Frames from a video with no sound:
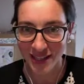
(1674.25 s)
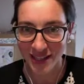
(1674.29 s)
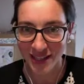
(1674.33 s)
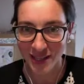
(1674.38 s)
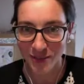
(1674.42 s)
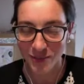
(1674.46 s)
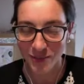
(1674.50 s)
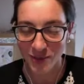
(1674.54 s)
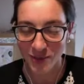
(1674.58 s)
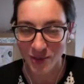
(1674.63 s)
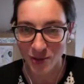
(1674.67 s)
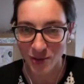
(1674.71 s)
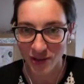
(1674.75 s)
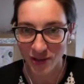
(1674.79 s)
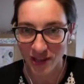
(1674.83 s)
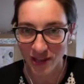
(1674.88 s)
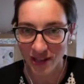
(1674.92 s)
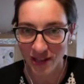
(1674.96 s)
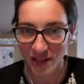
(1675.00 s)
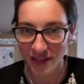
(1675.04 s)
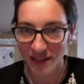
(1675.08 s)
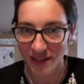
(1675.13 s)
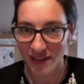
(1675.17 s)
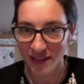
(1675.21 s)
and I'm sorry,
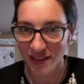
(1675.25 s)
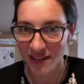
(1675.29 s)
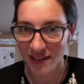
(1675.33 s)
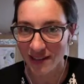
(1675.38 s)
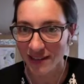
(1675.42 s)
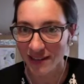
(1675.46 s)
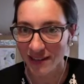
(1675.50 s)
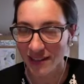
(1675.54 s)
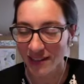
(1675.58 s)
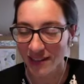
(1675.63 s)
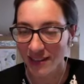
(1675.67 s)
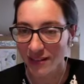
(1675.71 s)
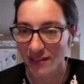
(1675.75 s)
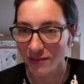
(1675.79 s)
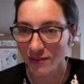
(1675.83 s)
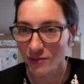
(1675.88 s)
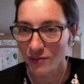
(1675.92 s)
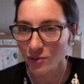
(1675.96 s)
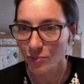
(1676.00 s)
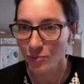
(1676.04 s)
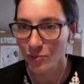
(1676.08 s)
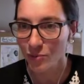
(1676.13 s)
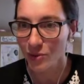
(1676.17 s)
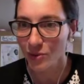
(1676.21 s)
I have
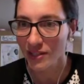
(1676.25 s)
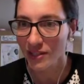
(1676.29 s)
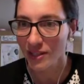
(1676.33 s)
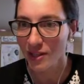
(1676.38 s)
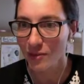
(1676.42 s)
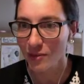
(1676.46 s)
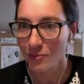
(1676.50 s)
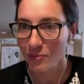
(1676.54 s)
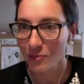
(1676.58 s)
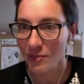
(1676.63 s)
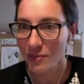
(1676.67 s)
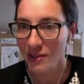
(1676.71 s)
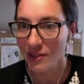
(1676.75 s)
to pull it up.